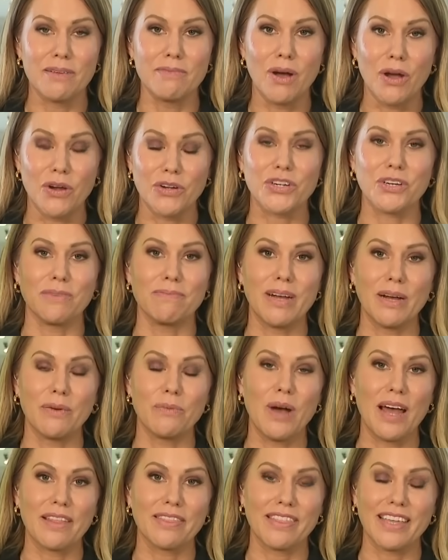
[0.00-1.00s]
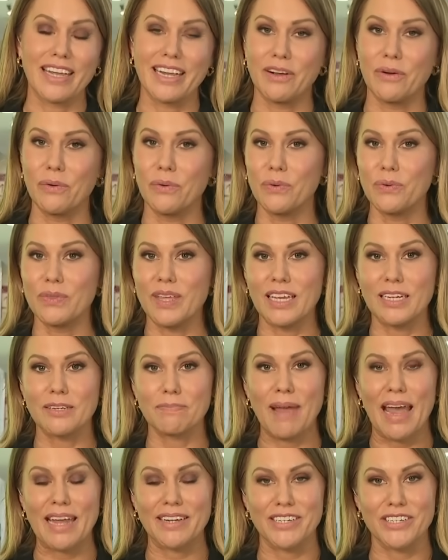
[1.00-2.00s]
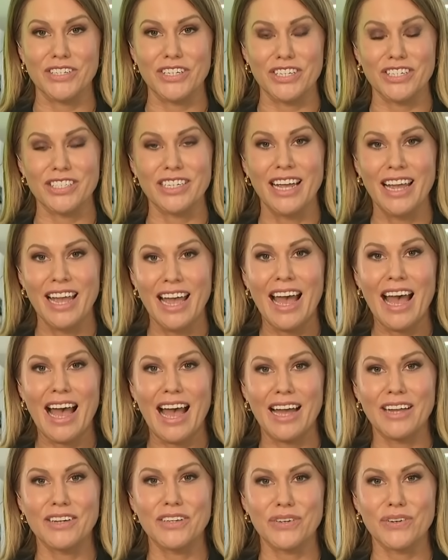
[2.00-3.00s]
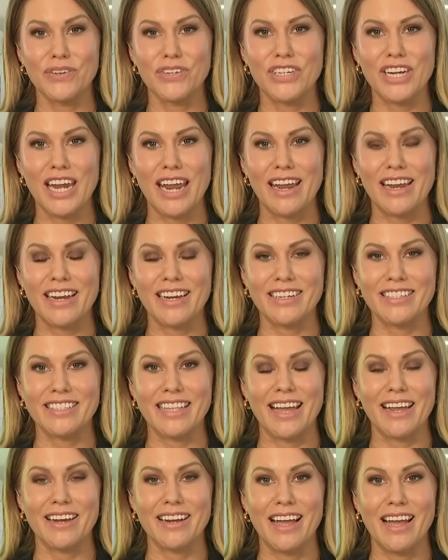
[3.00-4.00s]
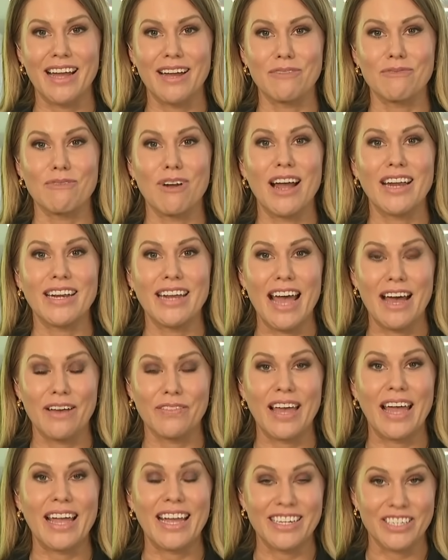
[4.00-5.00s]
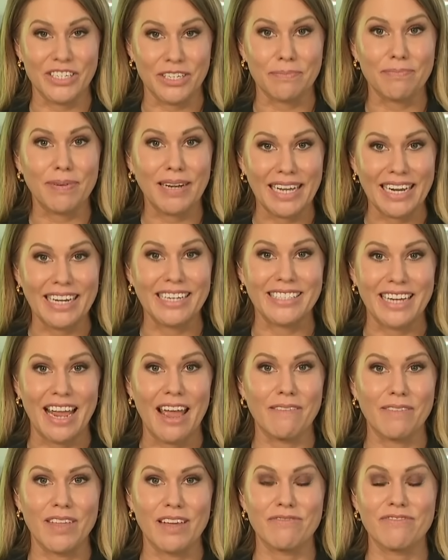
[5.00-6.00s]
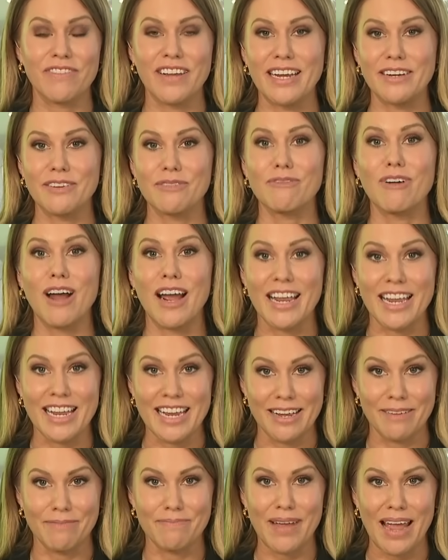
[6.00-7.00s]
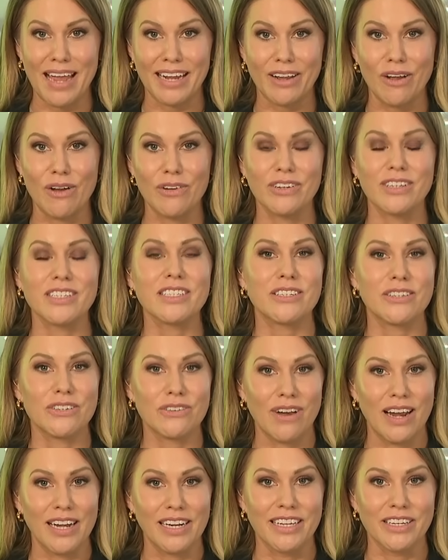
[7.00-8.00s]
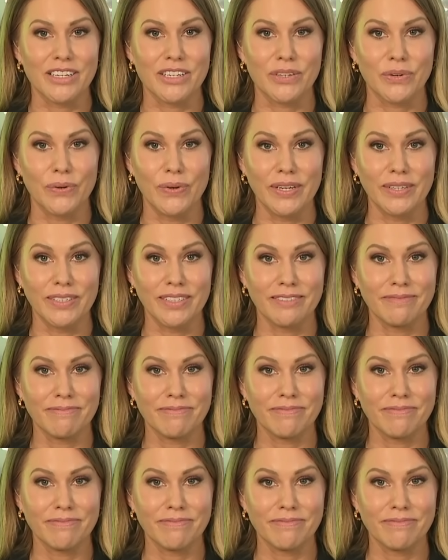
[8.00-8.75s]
emotion, but one thing all these passengers uh, do share is that uh, right now they are just pleased to have their feet right here back on Australian soil.